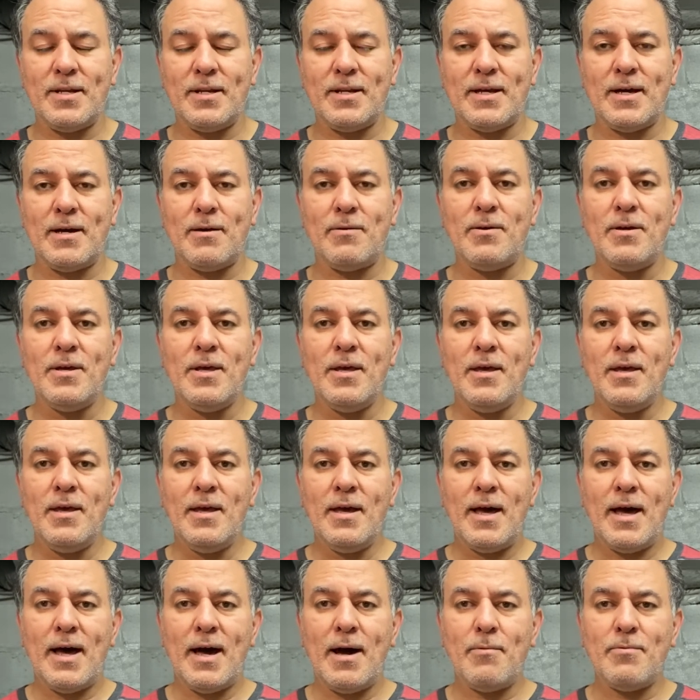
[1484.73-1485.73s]
Now,
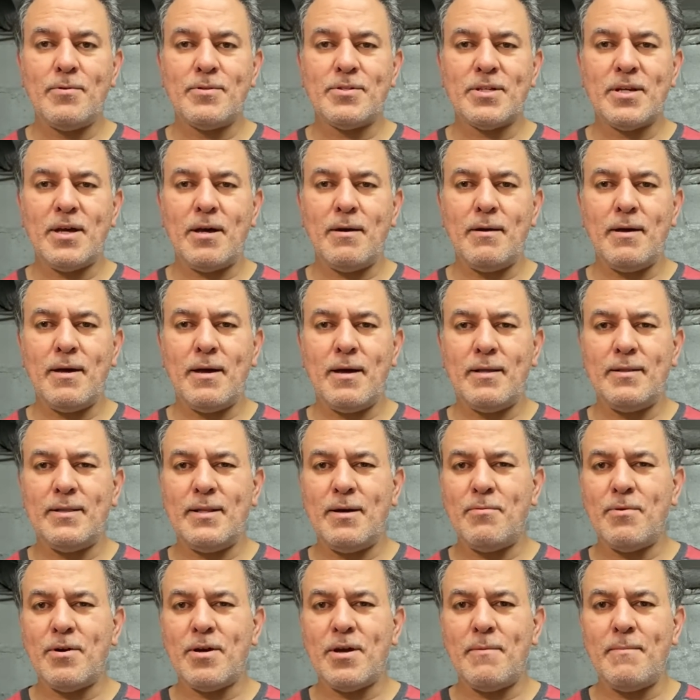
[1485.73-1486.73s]

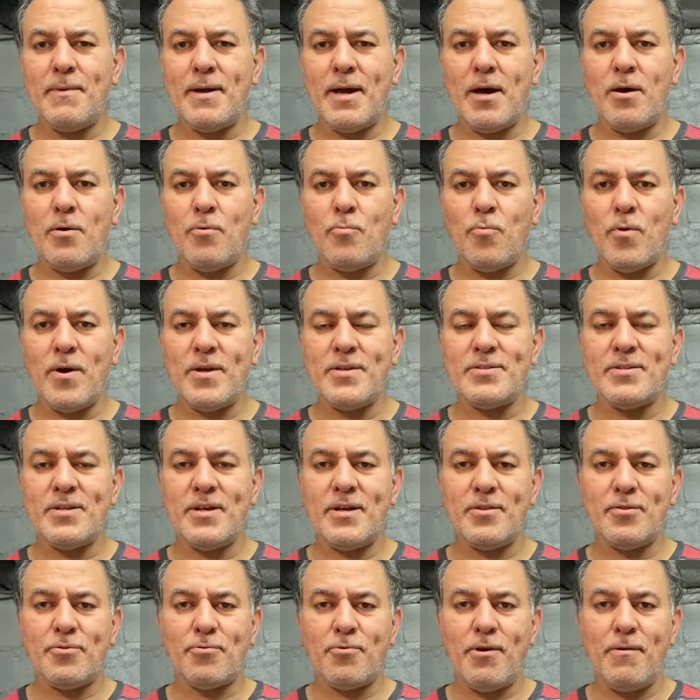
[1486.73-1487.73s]
they were coming out Wednesday
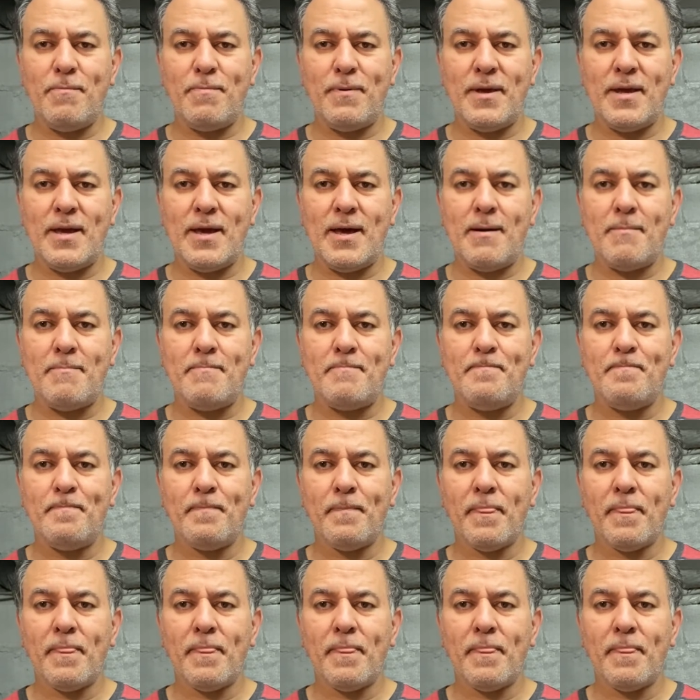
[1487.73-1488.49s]
at 3 p.m.